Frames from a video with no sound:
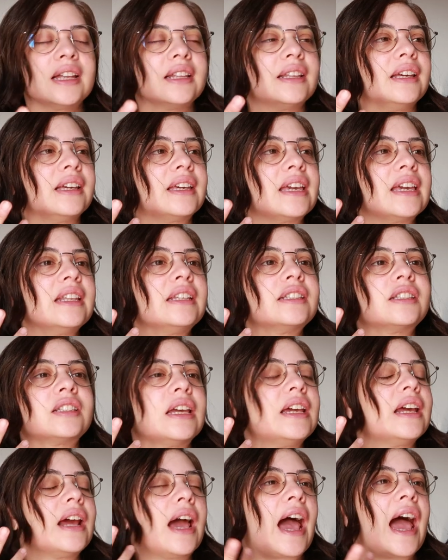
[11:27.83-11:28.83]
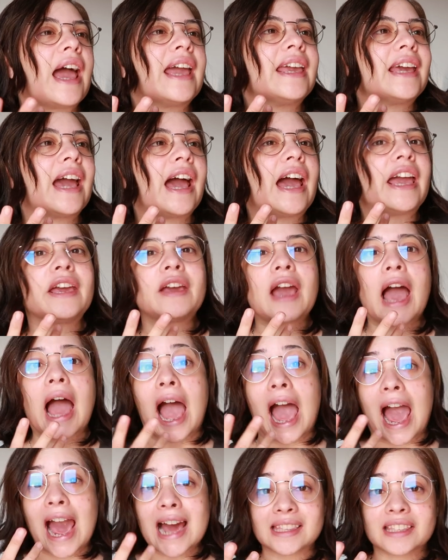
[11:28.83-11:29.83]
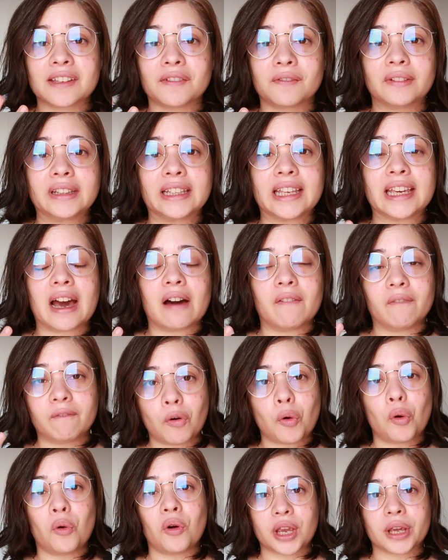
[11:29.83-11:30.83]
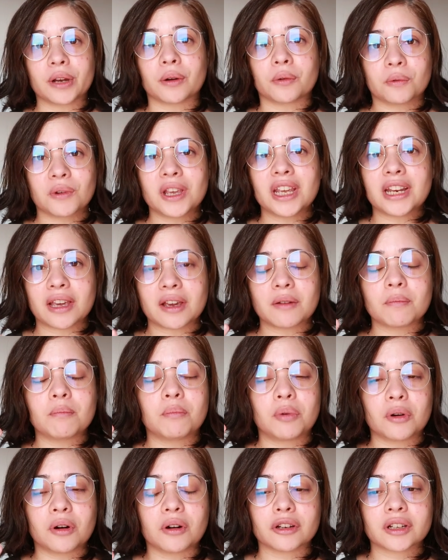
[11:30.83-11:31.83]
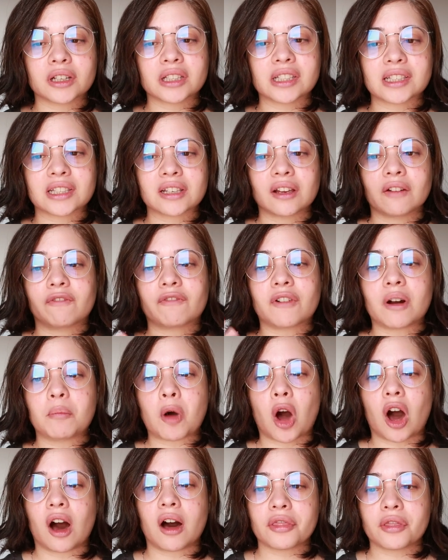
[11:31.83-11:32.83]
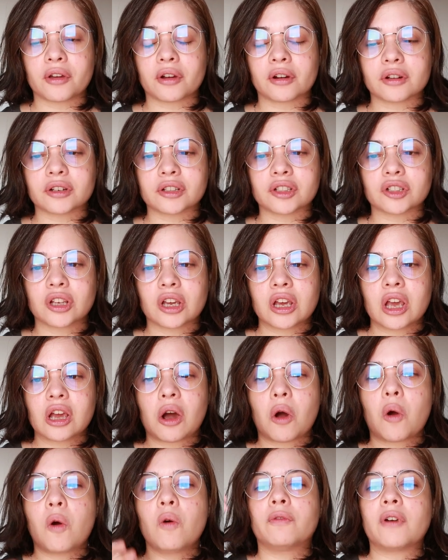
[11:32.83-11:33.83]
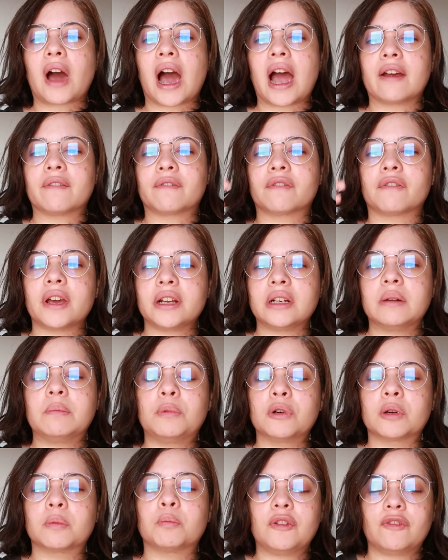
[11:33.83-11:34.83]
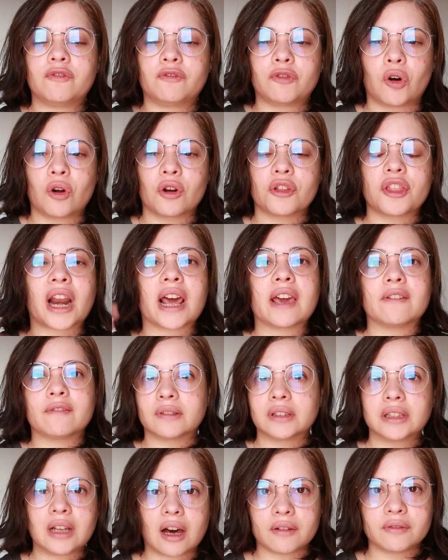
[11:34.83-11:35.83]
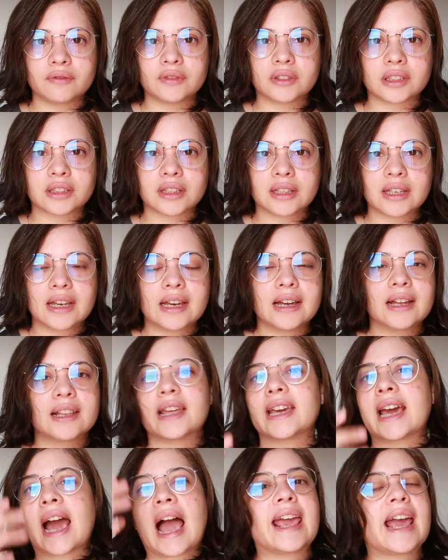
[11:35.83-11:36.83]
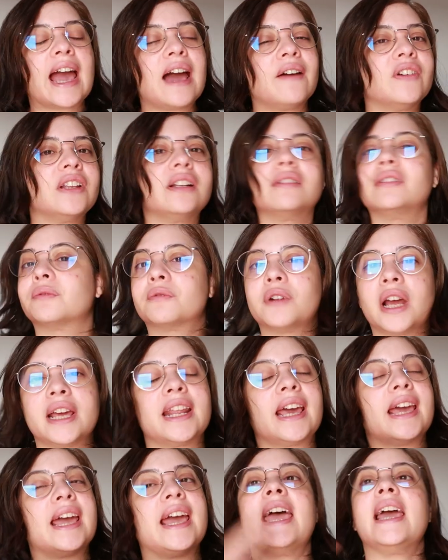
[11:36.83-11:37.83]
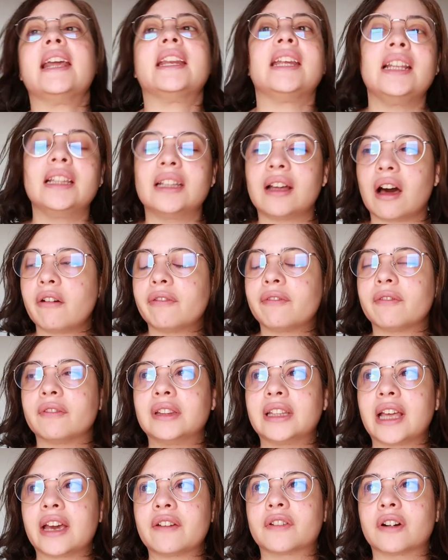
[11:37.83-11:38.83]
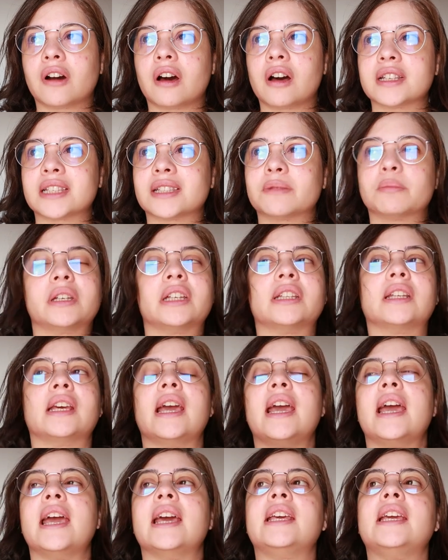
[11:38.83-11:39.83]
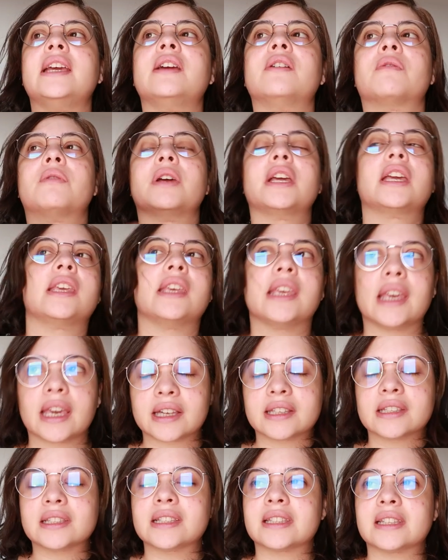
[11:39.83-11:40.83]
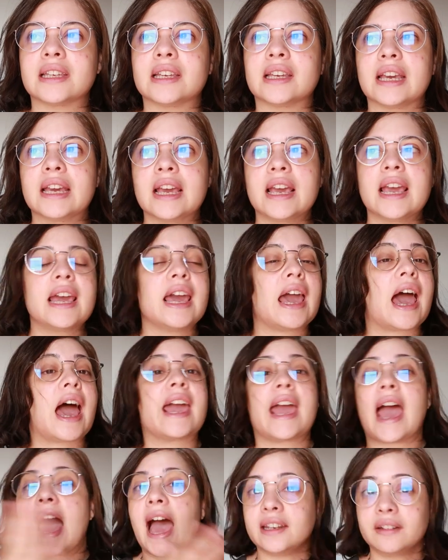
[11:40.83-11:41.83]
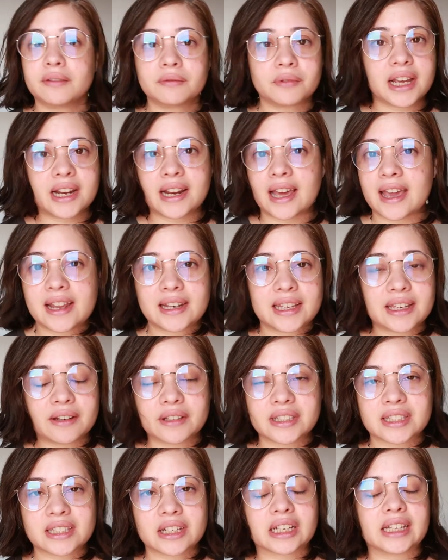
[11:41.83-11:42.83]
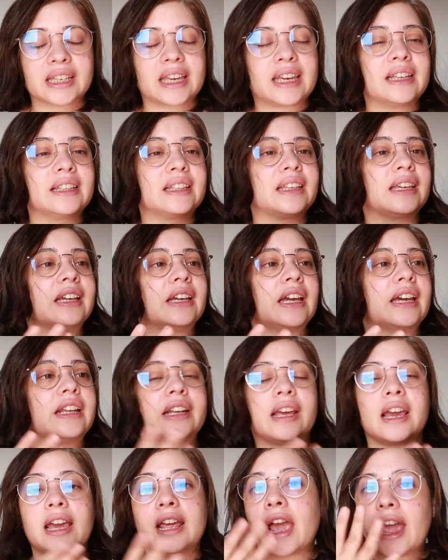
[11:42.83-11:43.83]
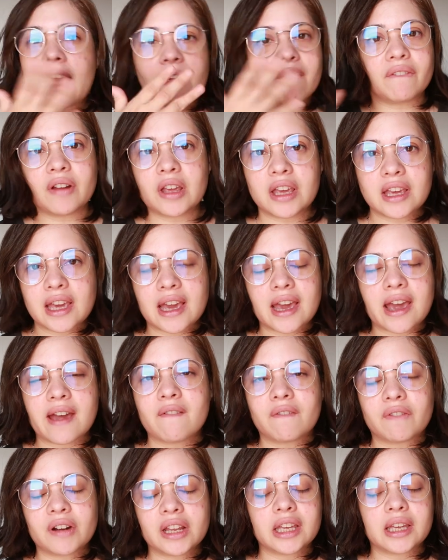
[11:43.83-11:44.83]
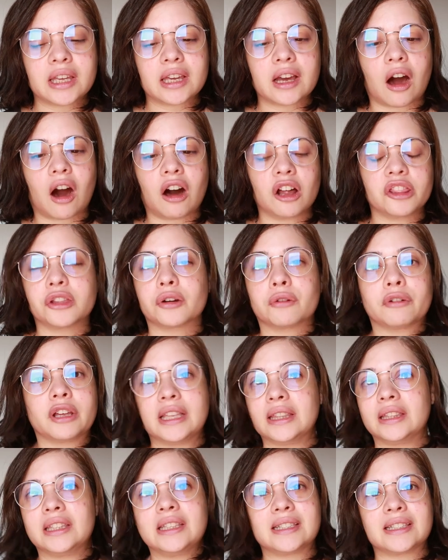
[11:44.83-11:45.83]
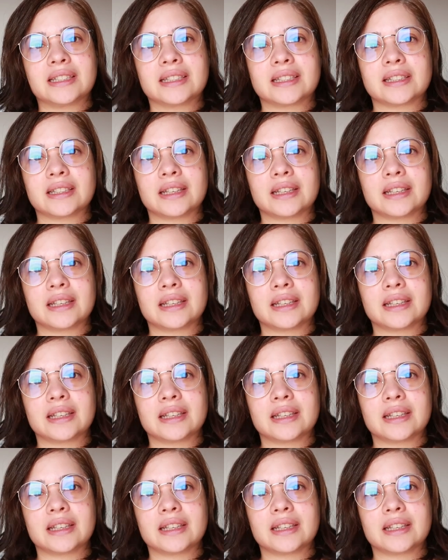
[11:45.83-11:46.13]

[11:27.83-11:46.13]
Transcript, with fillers: Like, I actively avoid reading books from authors who I've read a book before that I've loved. Like, I haven't read any Lev Grossman, any Rick Yancey. I hadn't read any Sarah Gailey, and every author in this